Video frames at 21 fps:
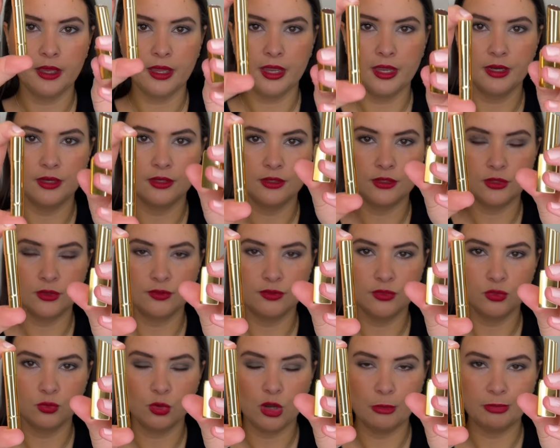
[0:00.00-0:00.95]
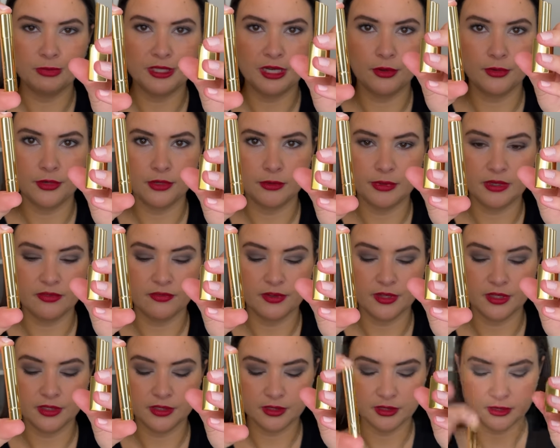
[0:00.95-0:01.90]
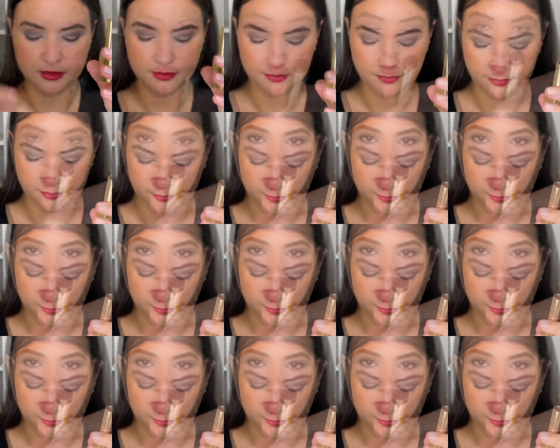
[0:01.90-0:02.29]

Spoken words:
and you've swapped out your refills.